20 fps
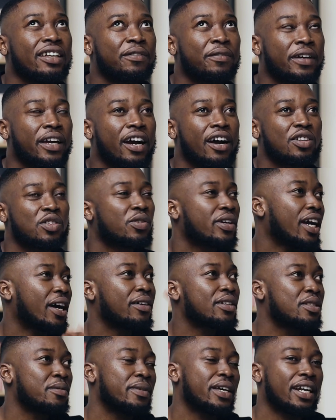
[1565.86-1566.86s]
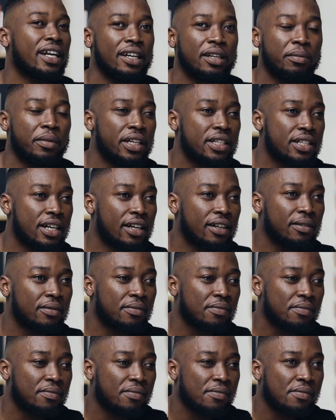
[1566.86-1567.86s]
and figure out, okay, I want to be an animator.
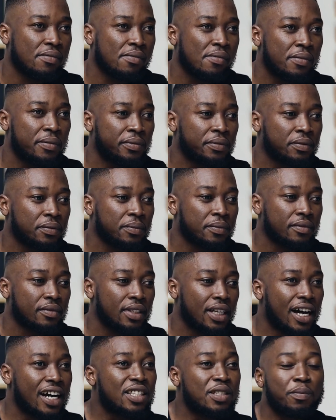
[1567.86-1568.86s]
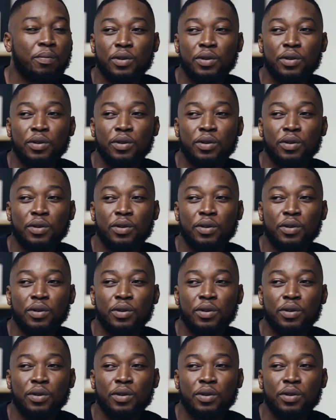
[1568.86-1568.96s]
As